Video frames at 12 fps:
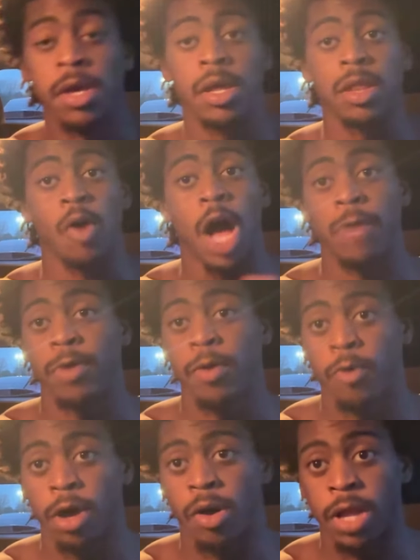So how do we
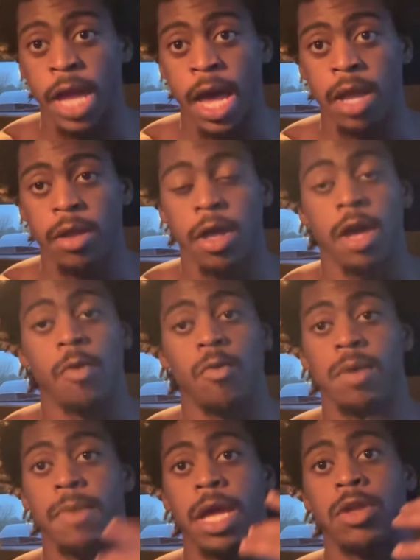work on that? We
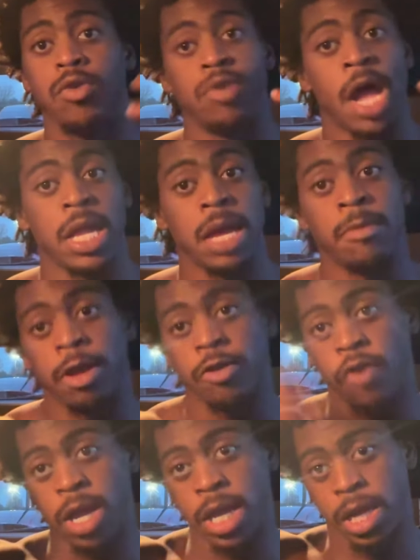may do dynamic
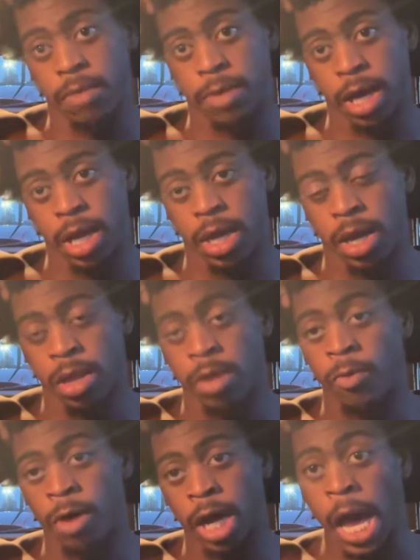training in the beginning of the
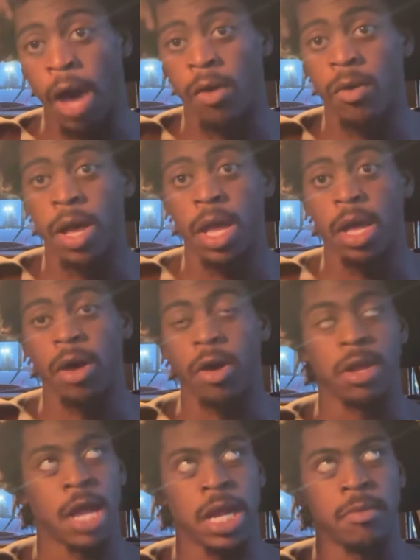workout or
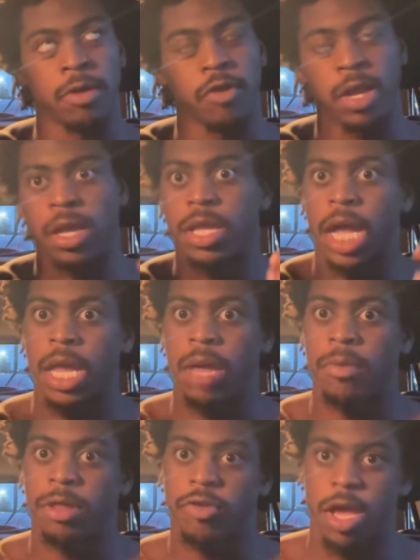dynamic training,
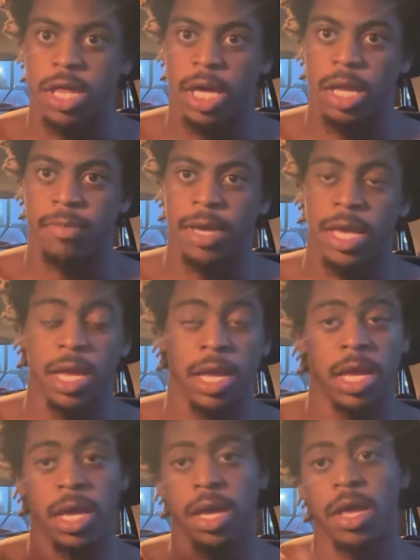dynamic stretching in the
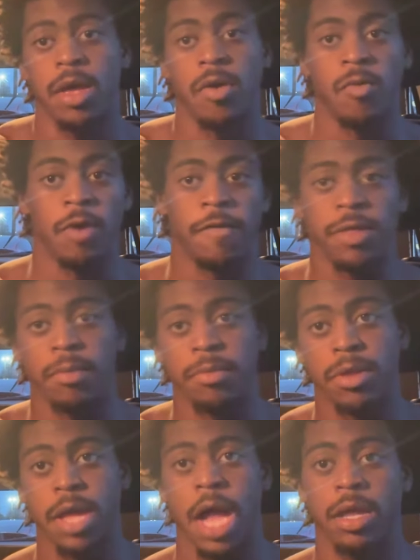beginning with some
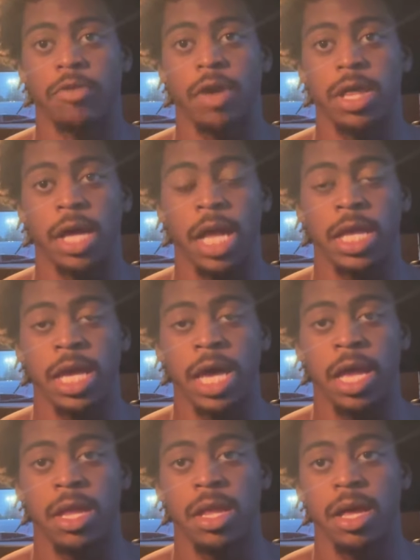static stretching at the
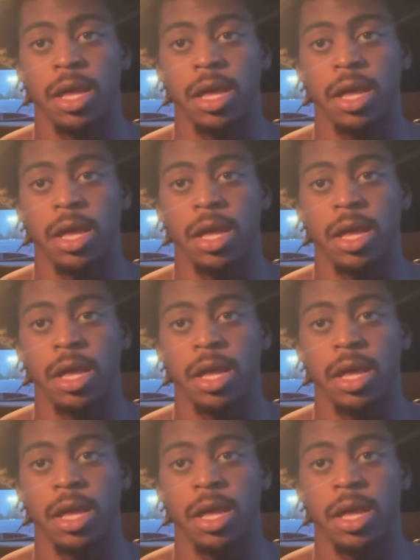end.